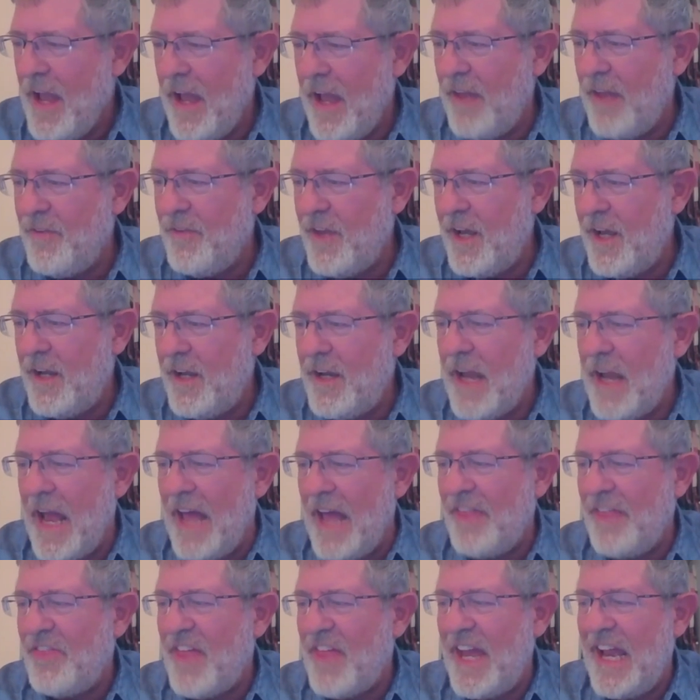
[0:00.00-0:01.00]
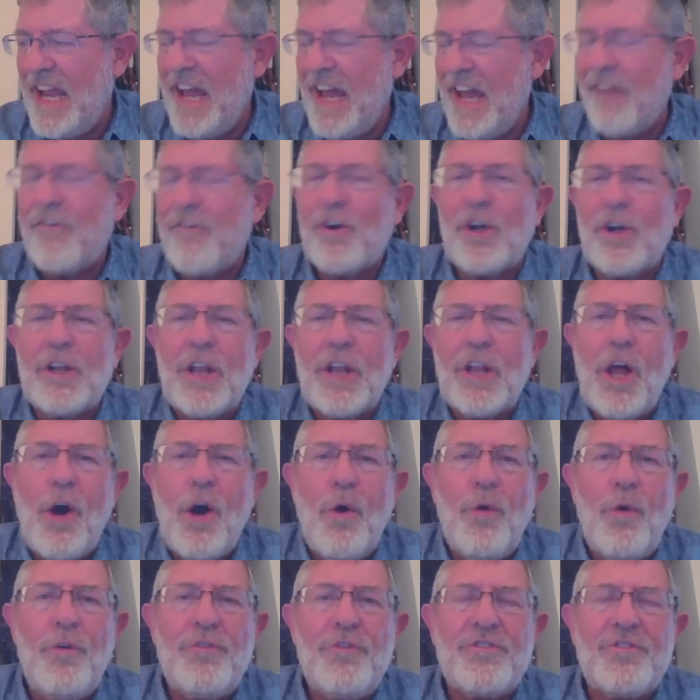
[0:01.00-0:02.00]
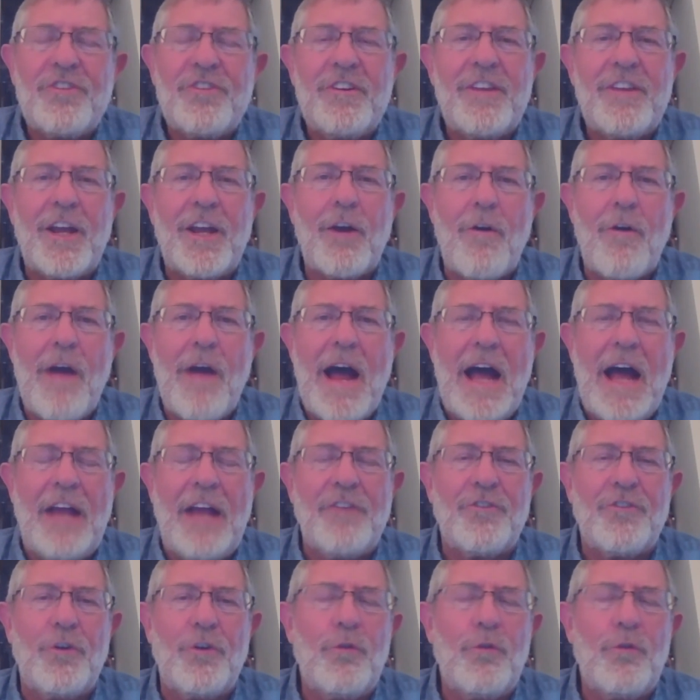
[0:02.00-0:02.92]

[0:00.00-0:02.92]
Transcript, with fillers: And they have closed their eyes.